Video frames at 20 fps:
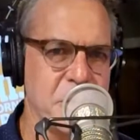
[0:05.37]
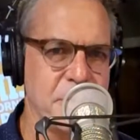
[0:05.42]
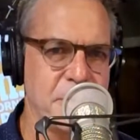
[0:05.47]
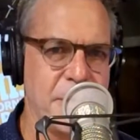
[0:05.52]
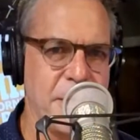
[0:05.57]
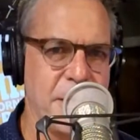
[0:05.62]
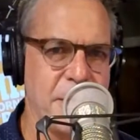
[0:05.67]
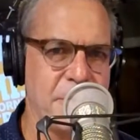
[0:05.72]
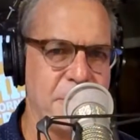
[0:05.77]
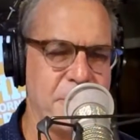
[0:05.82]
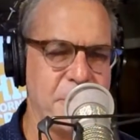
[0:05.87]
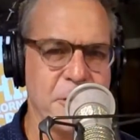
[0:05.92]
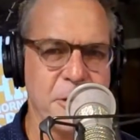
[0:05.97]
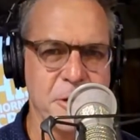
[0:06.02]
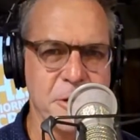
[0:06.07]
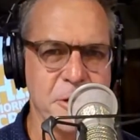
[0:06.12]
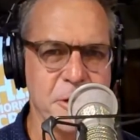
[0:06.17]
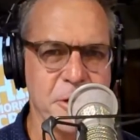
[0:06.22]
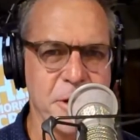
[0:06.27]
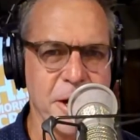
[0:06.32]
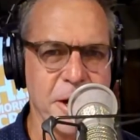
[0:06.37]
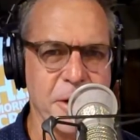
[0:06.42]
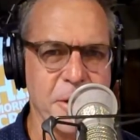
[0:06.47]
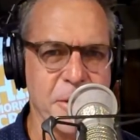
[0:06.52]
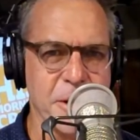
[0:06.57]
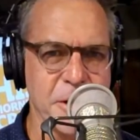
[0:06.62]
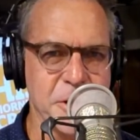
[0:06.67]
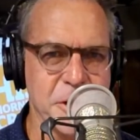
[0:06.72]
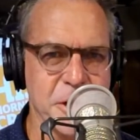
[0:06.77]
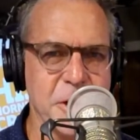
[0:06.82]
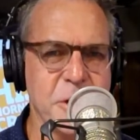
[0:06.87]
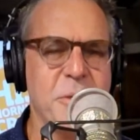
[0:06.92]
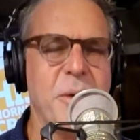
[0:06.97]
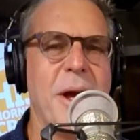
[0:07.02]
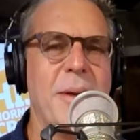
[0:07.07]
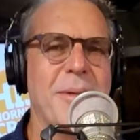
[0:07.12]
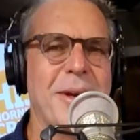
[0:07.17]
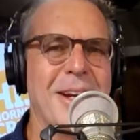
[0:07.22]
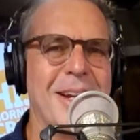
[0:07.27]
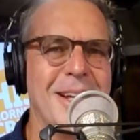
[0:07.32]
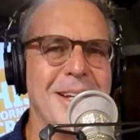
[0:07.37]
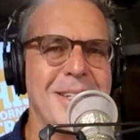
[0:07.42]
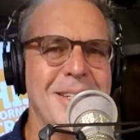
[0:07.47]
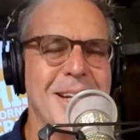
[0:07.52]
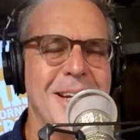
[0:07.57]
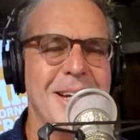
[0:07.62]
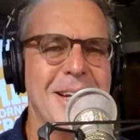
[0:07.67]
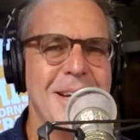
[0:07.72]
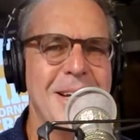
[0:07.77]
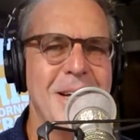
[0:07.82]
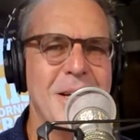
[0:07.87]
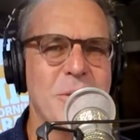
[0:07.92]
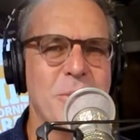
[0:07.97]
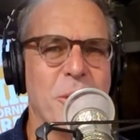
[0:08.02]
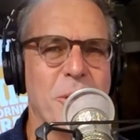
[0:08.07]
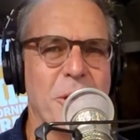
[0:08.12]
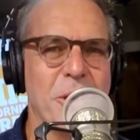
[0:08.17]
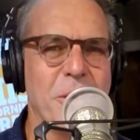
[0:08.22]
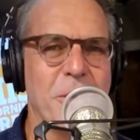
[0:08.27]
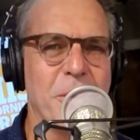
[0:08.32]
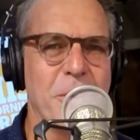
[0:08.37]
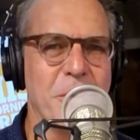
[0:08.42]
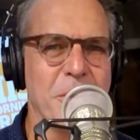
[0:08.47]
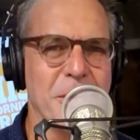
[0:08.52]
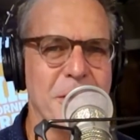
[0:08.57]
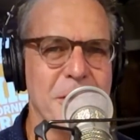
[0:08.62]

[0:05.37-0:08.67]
some kind of furniture decoration? It's Robin Lizz, HIS Morning Crew